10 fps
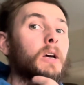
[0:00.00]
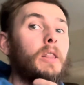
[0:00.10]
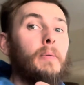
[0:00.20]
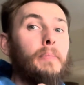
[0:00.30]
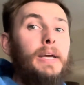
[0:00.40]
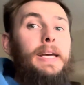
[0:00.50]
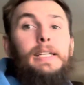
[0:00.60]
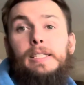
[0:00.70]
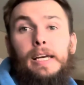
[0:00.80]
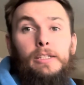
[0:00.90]
The beard is
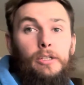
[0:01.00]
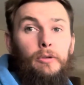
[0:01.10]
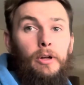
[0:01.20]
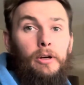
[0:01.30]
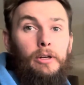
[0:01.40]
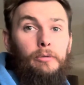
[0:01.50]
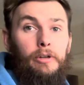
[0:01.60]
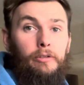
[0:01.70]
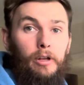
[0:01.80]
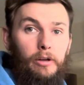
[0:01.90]
getting too long, we're
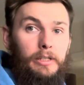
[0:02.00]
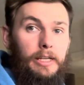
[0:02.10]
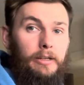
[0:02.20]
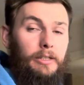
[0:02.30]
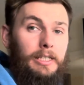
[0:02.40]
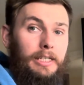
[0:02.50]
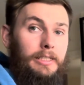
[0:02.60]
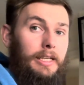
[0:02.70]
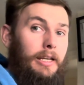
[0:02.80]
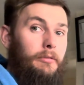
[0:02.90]
in lockdown, I need to
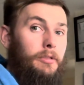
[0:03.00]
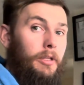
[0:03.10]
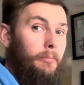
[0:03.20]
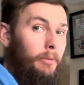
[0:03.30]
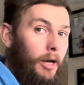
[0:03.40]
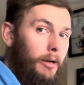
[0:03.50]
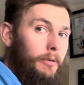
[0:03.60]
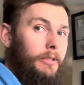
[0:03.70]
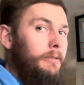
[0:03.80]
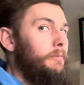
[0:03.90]
get it to the
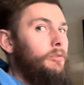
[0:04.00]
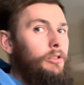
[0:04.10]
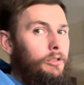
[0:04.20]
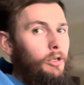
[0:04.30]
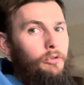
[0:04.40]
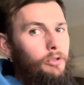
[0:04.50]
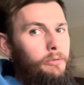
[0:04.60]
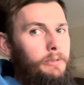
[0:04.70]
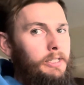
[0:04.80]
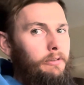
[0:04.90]
barbers. Don't trust
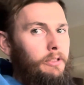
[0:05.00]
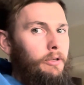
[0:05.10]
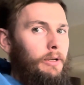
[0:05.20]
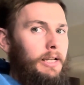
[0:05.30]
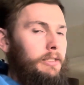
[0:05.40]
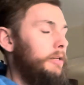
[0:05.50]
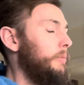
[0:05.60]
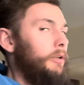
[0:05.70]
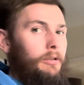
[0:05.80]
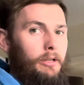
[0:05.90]
myself to do it. Last time I
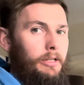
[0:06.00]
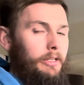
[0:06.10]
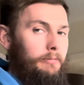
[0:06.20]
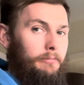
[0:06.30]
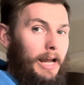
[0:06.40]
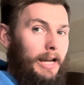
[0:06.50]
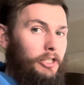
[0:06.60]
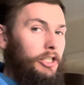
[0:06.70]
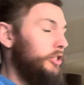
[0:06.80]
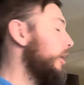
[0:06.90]
looked like a
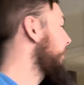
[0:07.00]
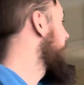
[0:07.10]
hatchet job.